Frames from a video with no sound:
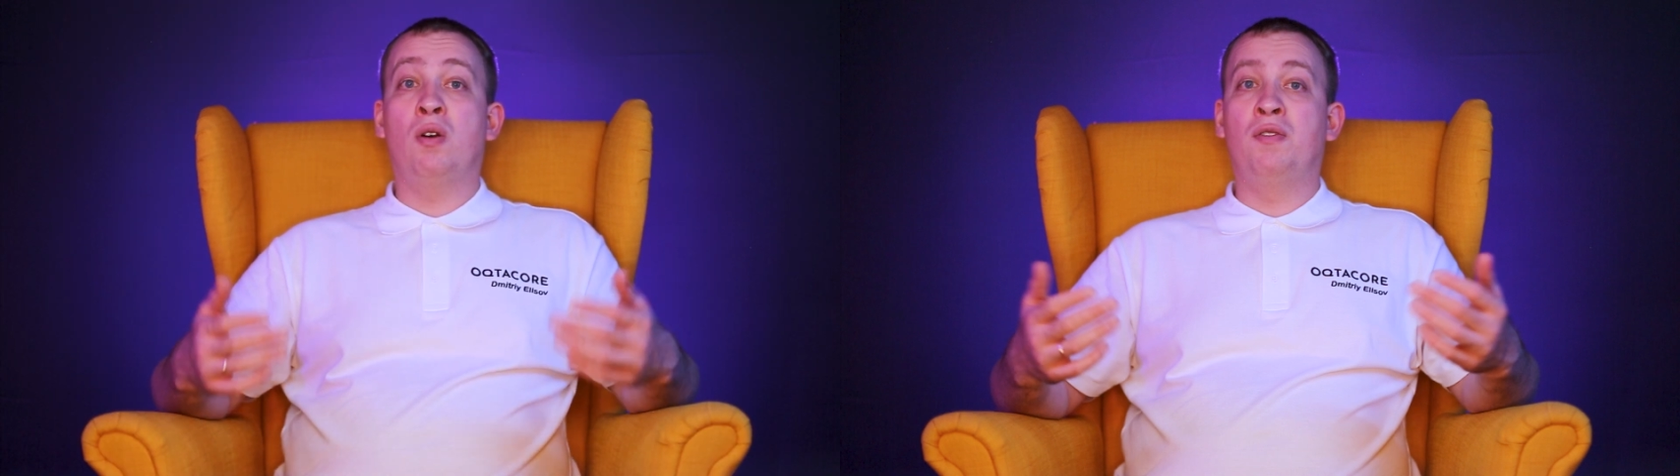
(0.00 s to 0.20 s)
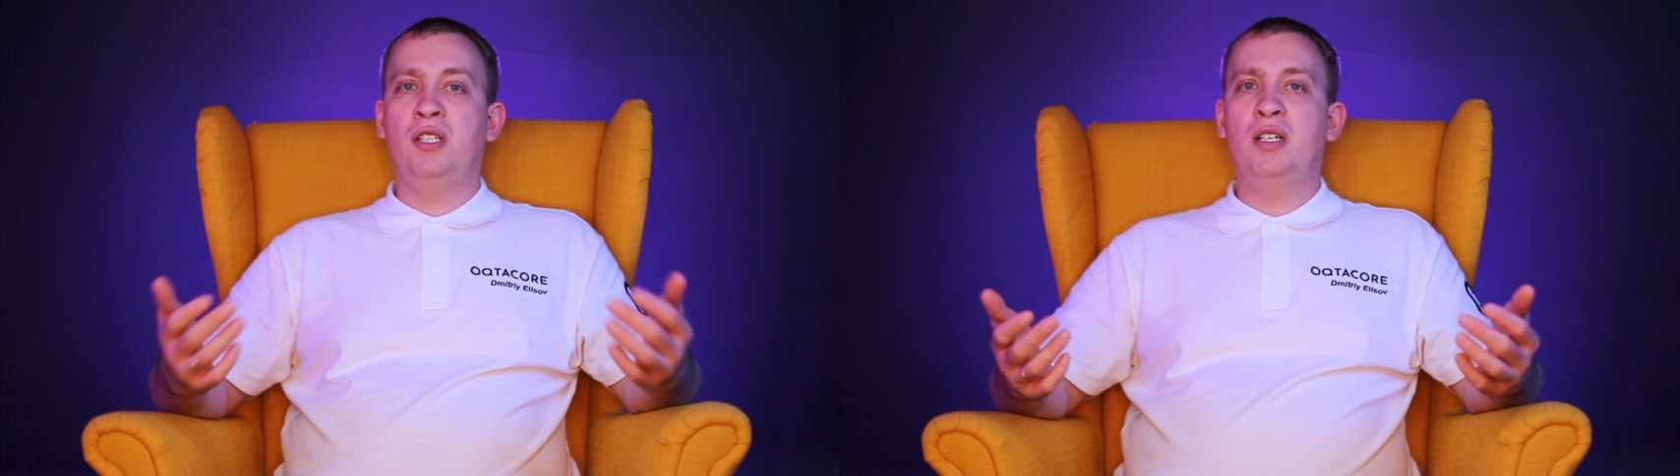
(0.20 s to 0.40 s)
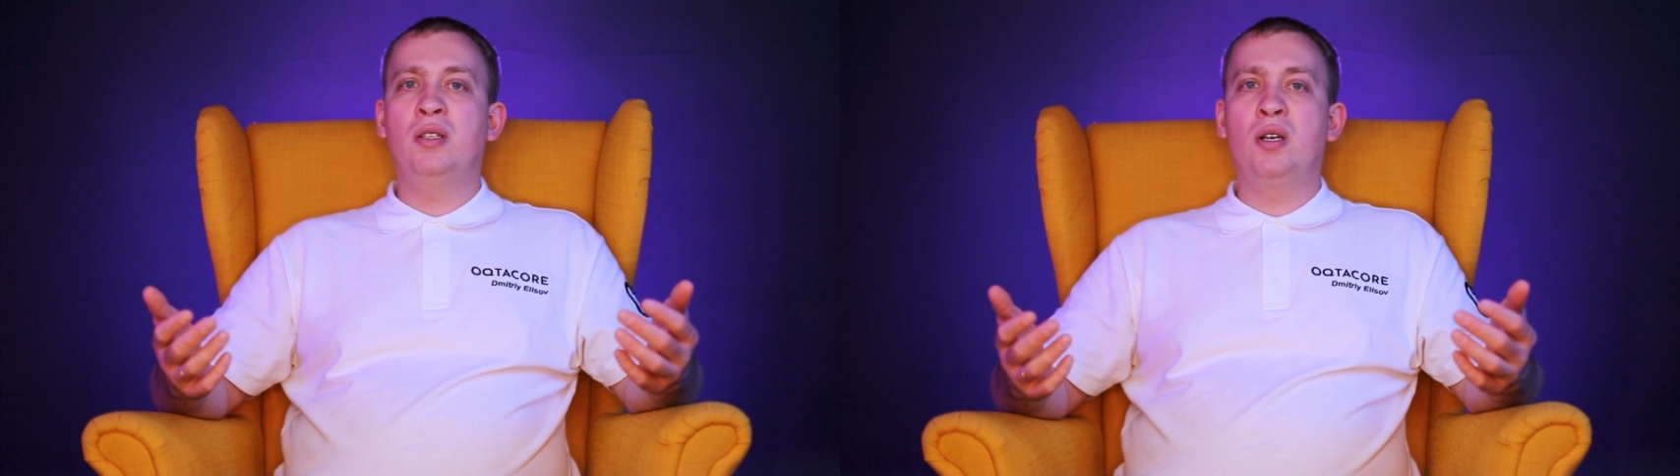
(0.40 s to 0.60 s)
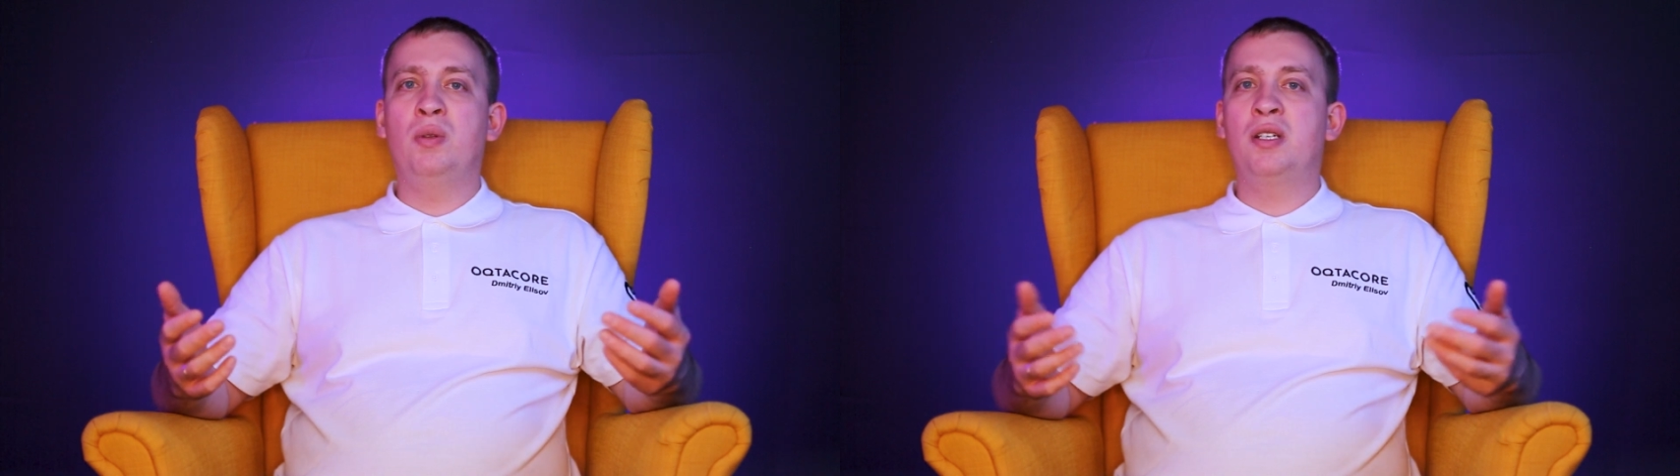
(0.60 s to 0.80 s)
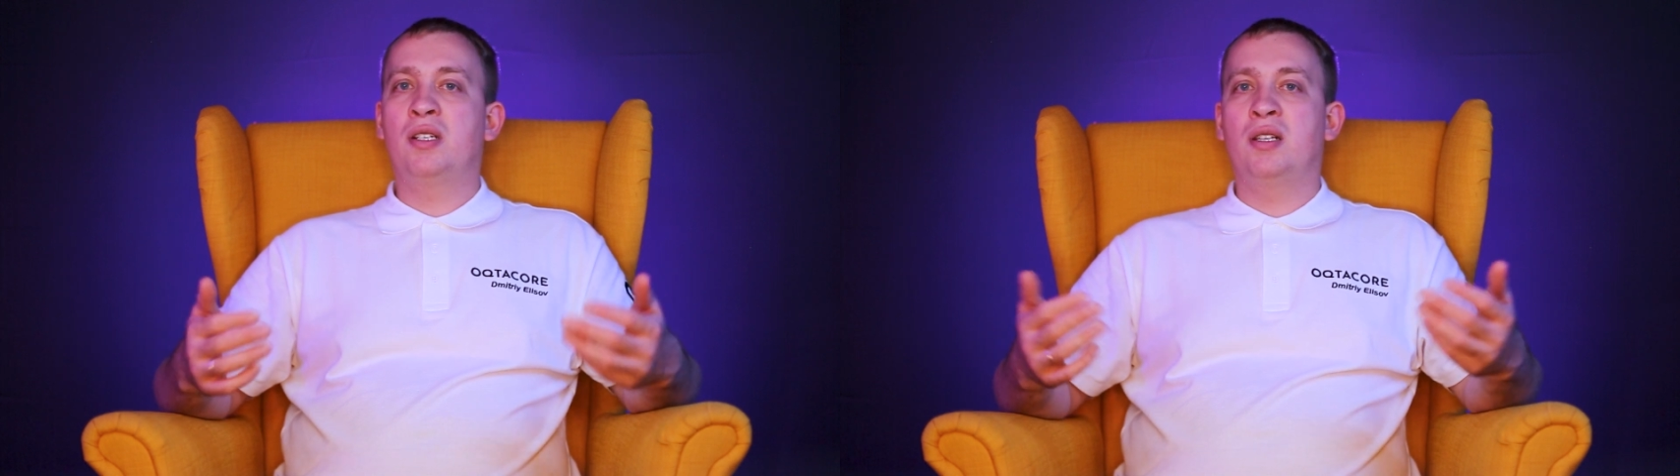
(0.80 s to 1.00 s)
of
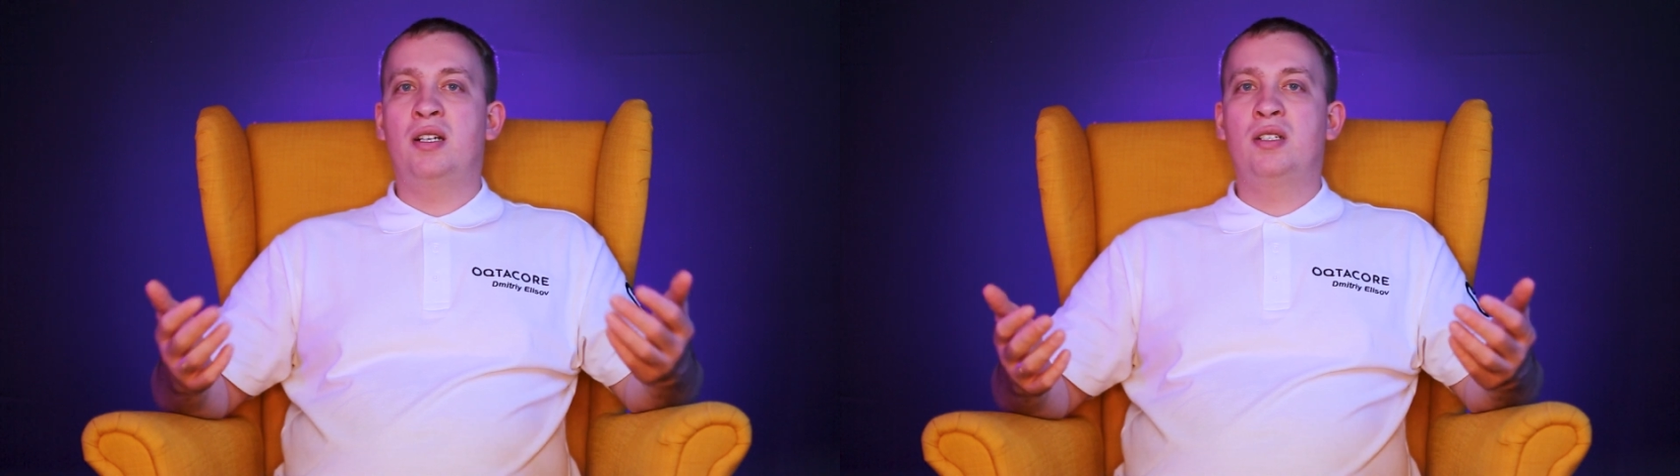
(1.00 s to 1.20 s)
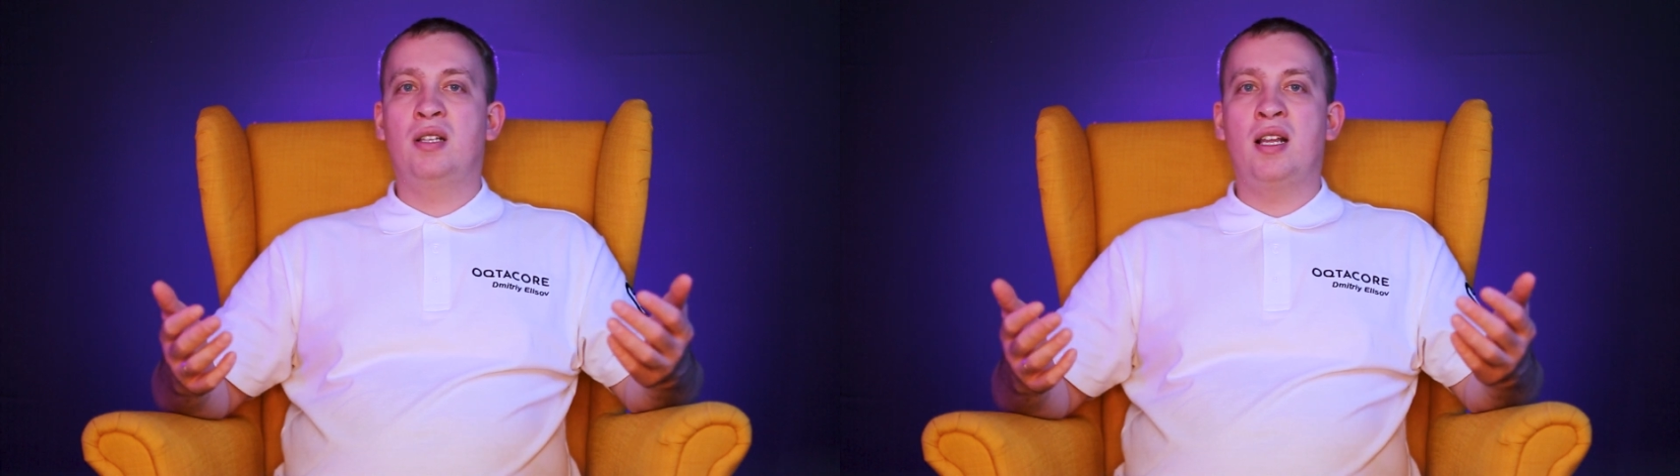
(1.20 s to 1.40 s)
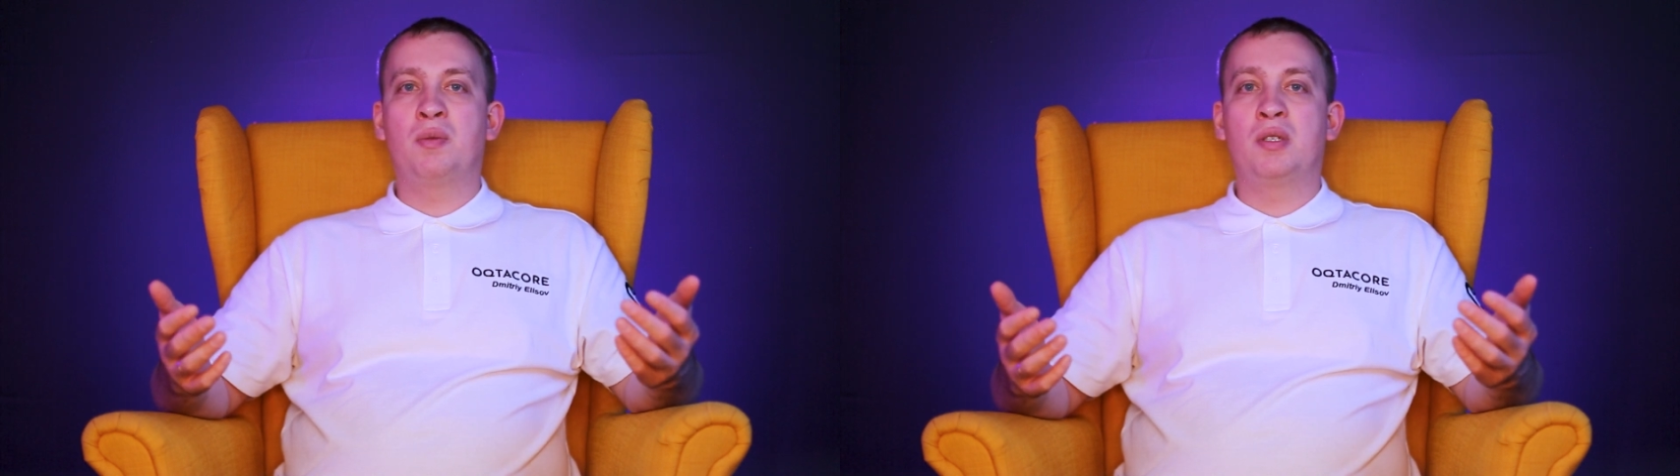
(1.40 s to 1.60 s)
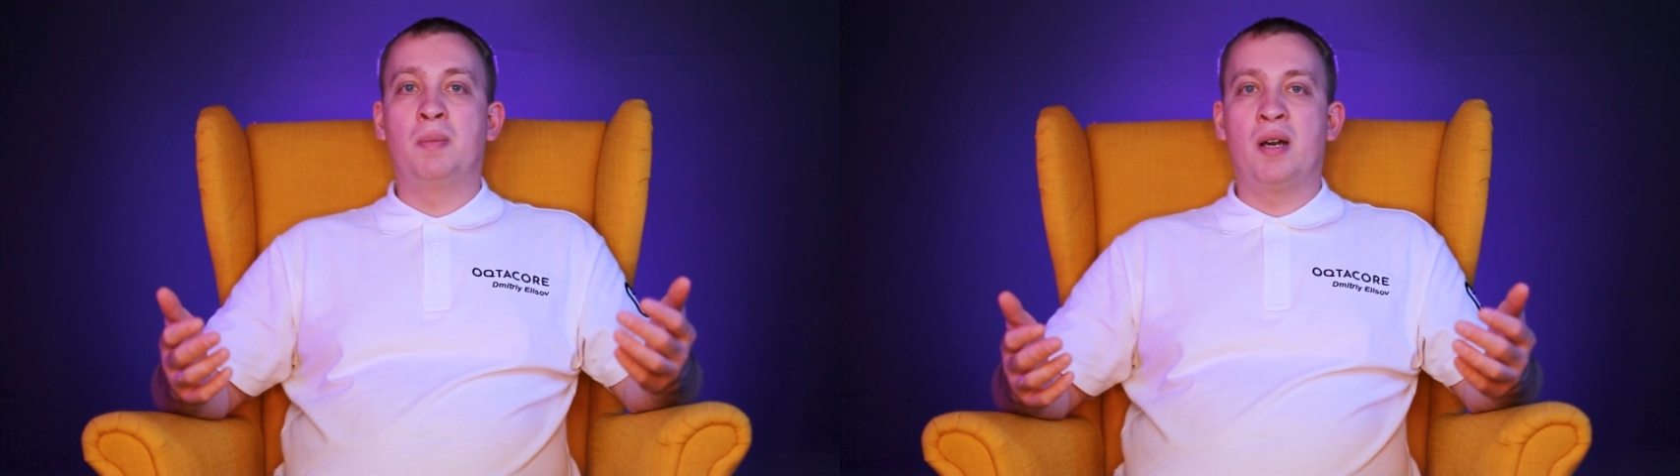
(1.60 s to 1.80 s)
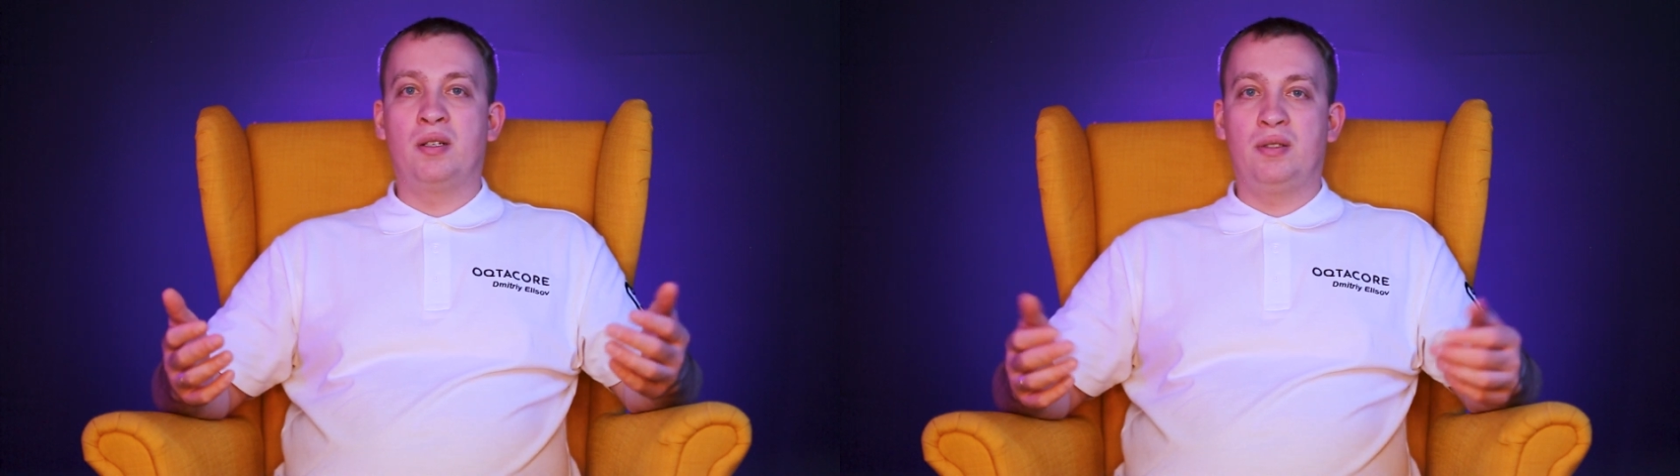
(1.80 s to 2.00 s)
zero-knowledge large
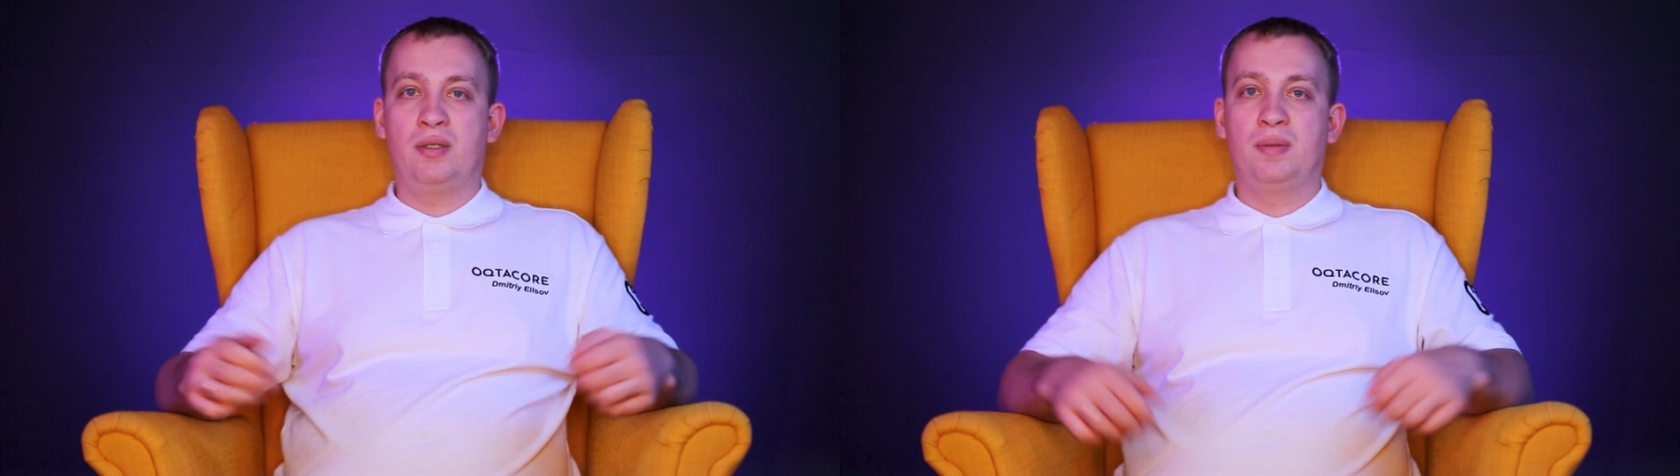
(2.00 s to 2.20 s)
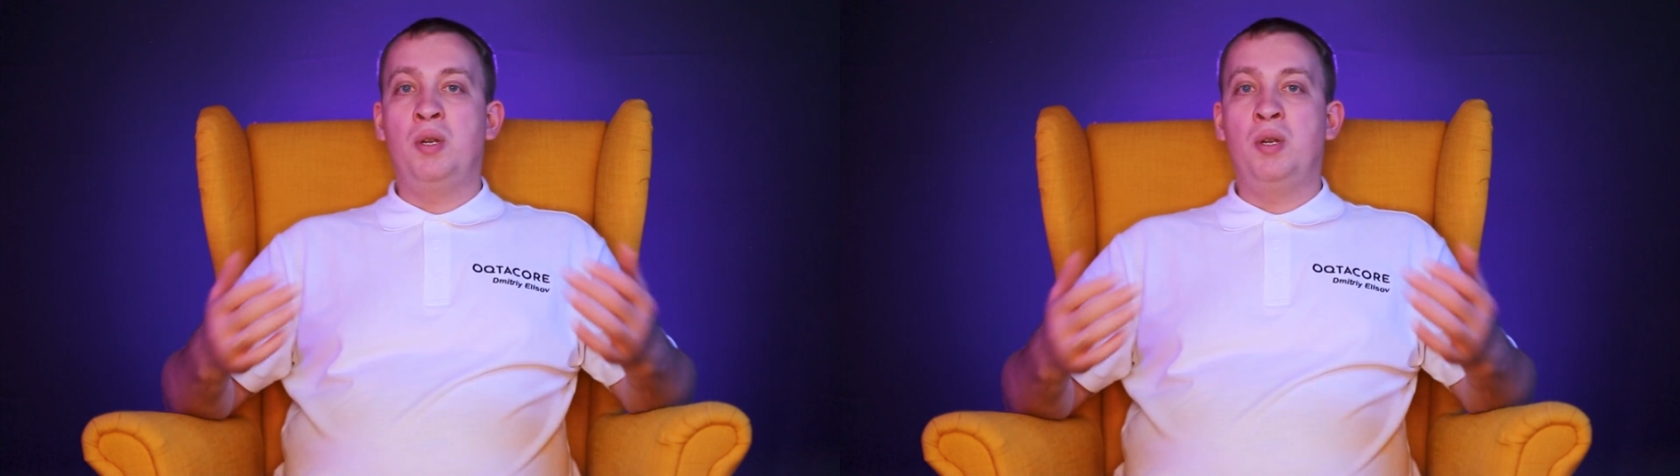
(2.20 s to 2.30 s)
language models,